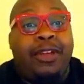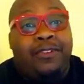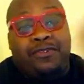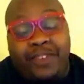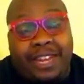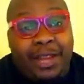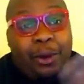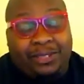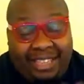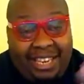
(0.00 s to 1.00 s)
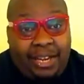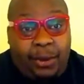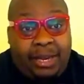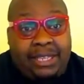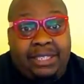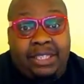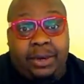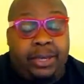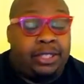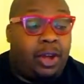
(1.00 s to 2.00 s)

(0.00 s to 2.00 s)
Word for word: videos in on this series.